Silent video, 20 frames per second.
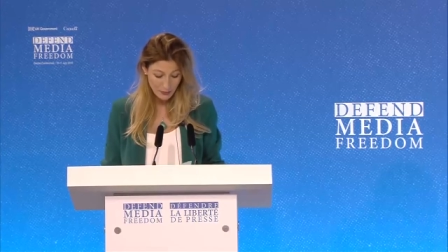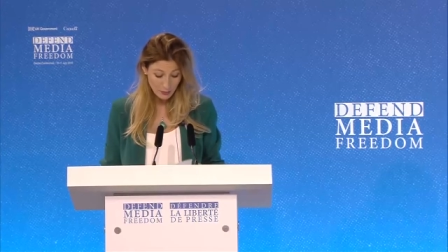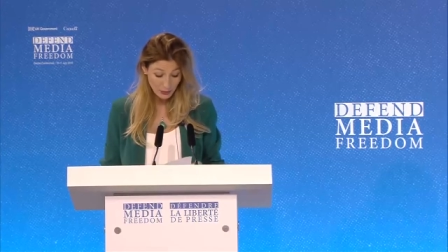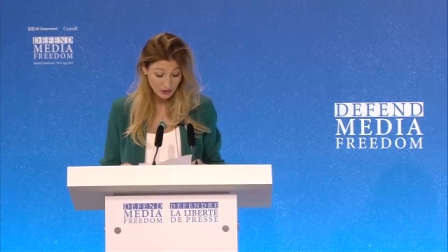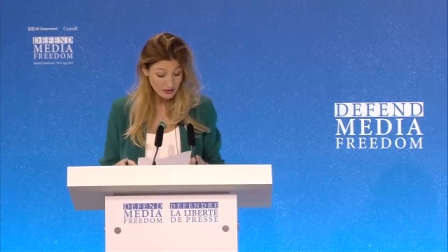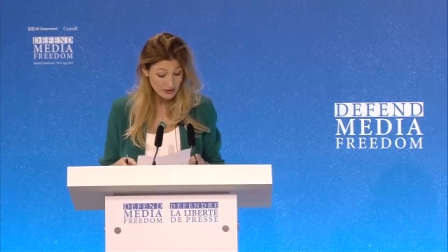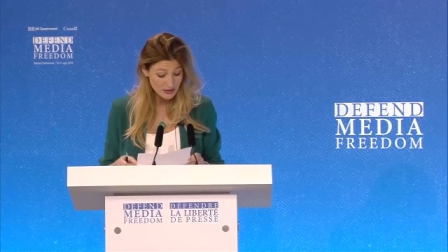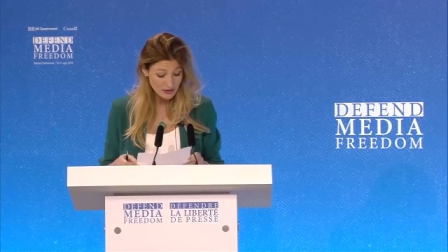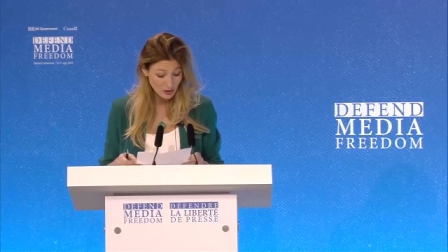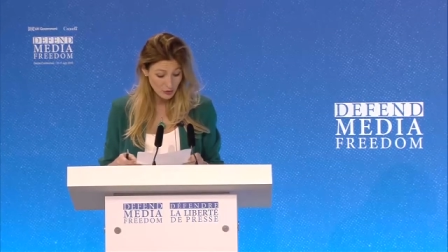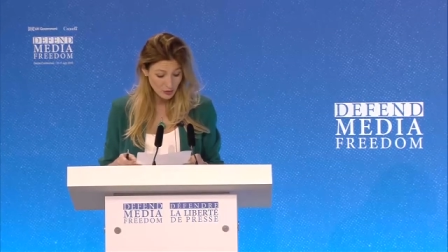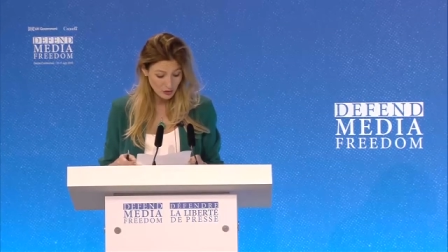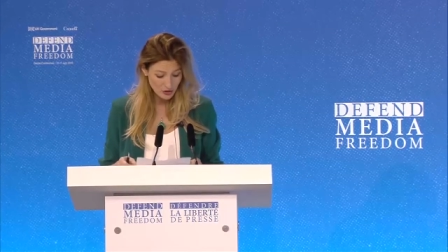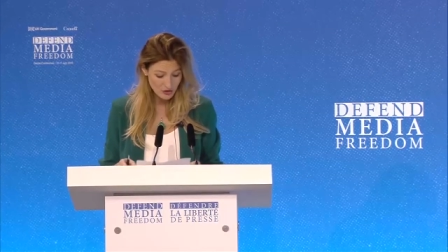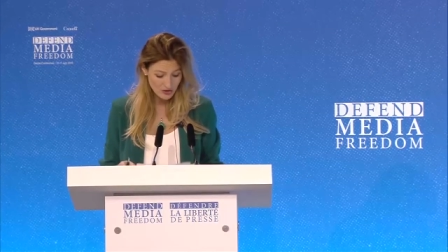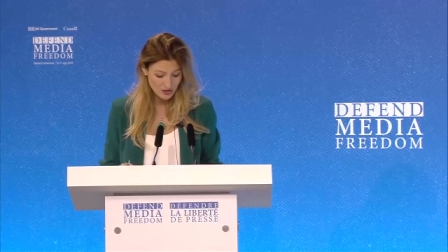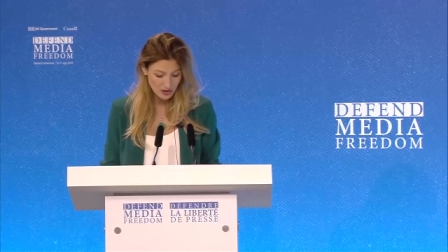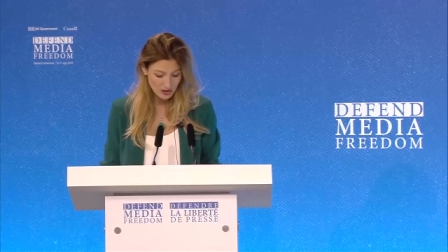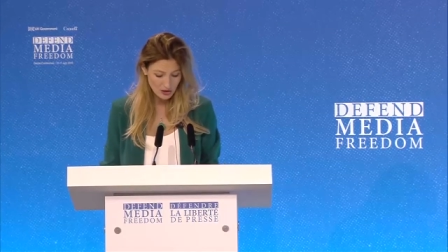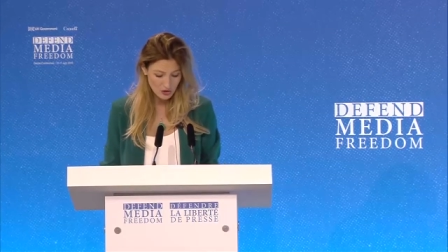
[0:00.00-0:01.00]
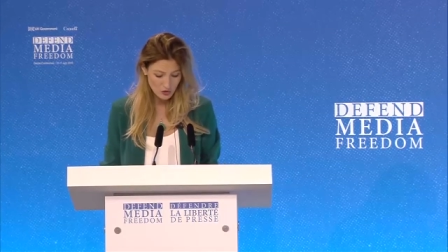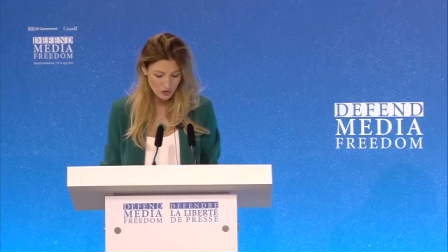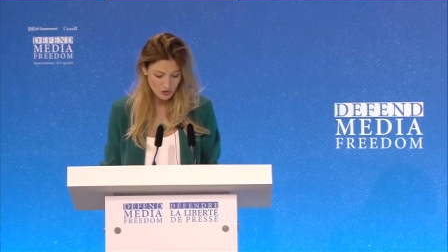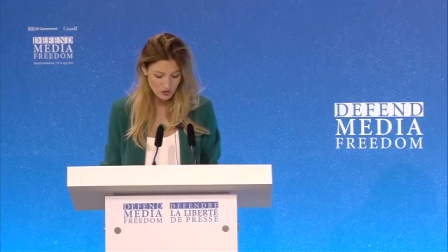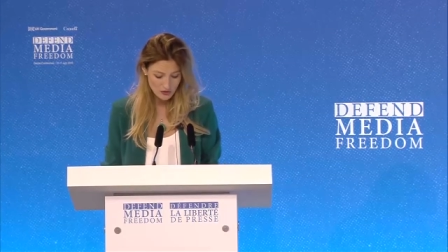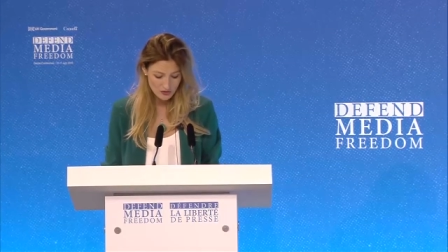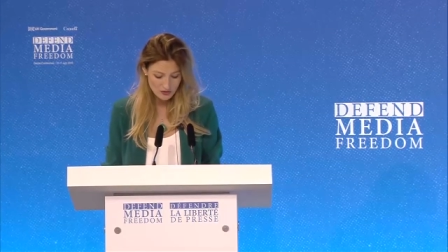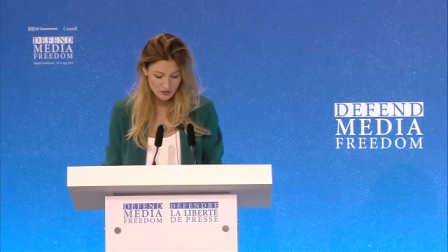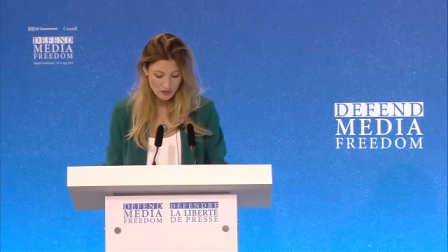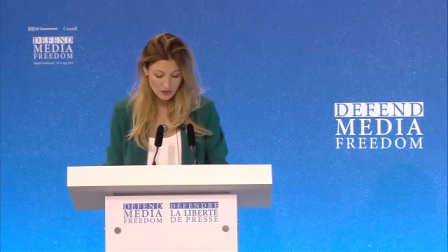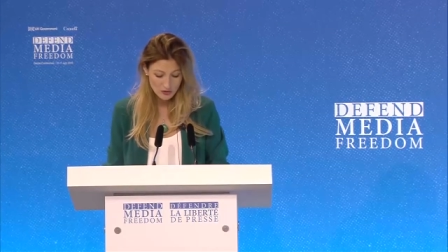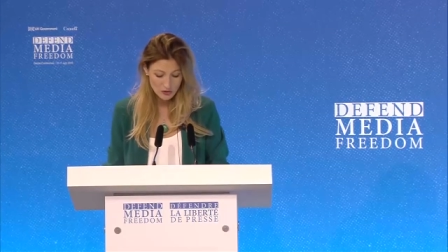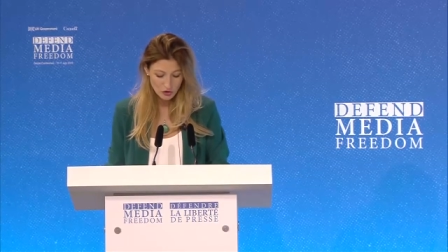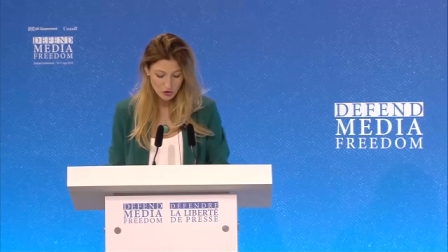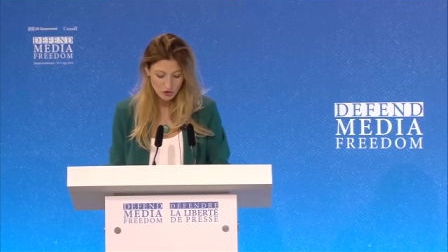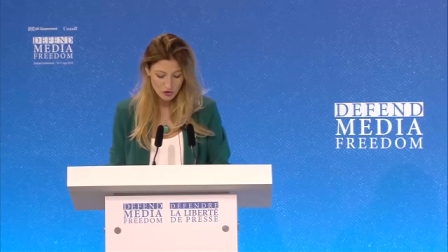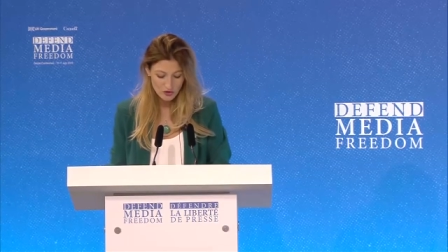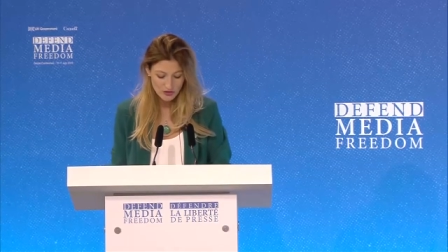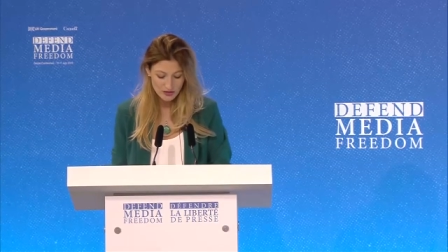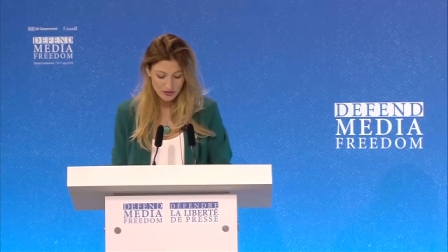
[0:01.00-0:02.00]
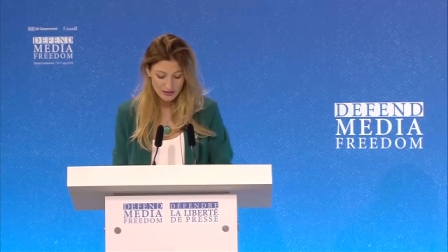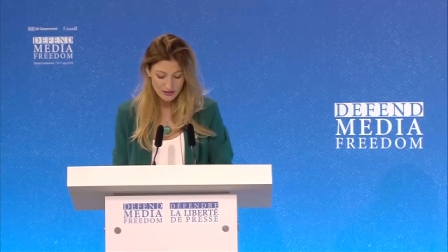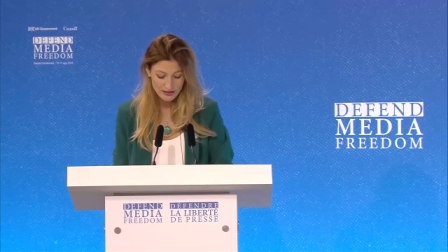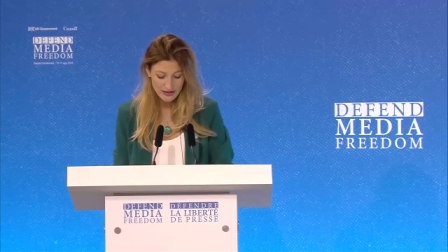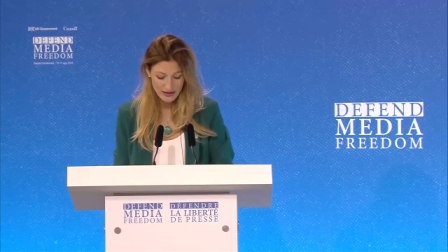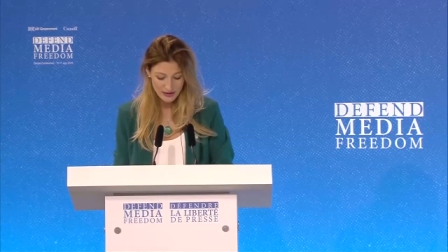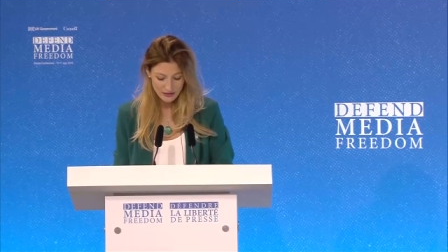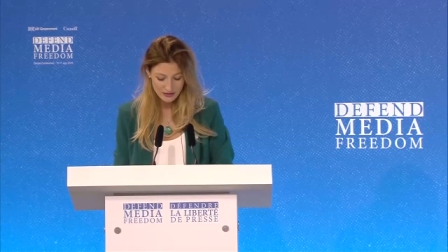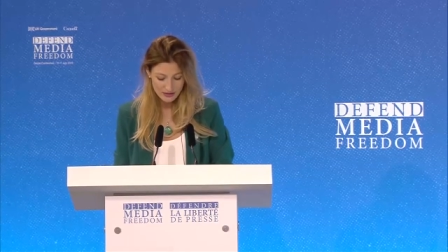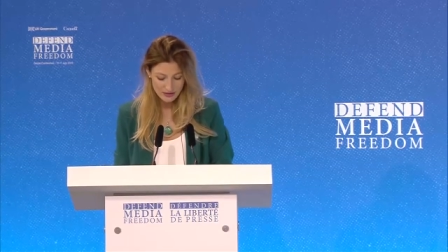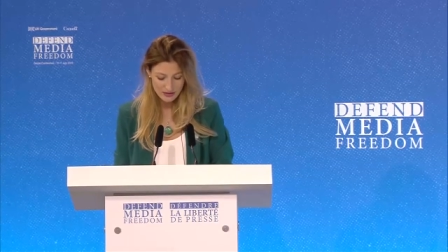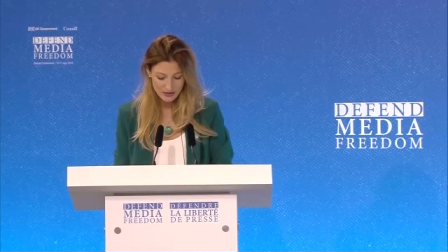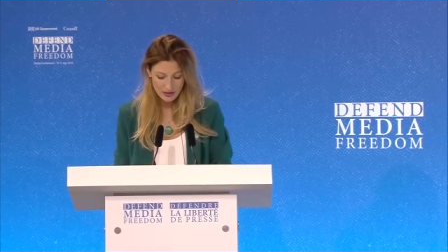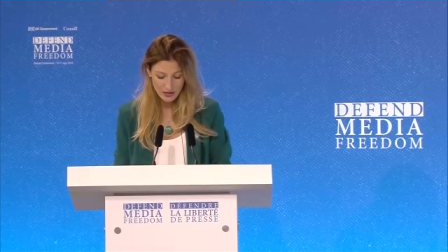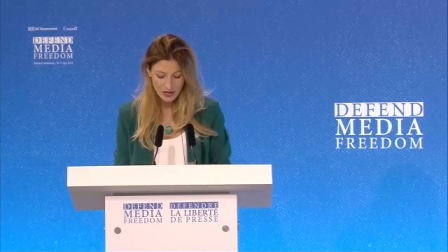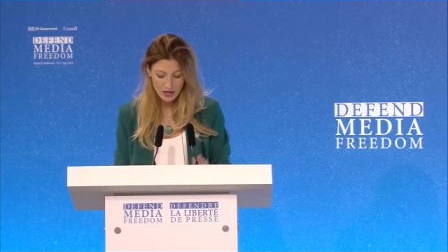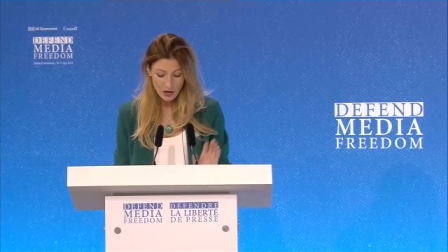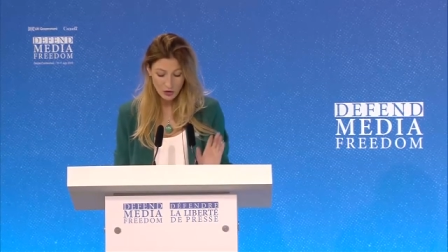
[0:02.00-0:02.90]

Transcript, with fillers: Political persecutions, searches and attacks